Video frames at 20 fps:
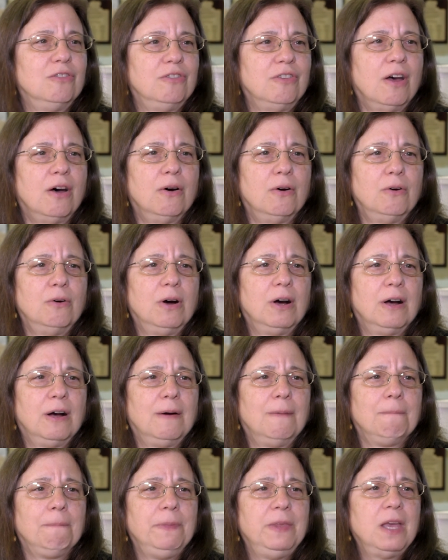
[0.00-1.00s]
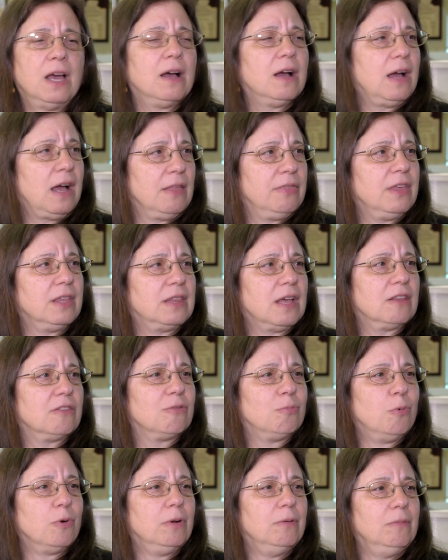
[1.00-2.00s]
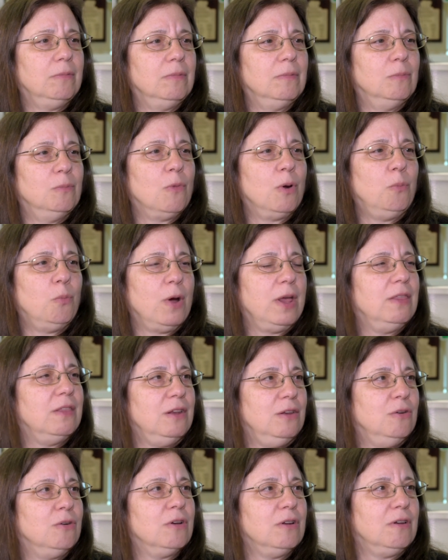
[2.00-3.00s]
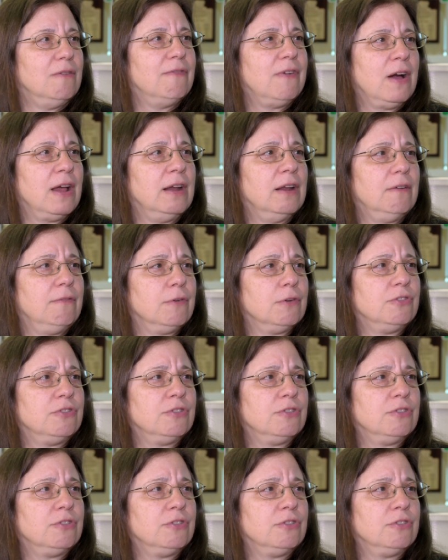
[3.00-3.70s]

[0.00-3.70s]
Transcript: So, yeah, I think that's one way that you could define it, for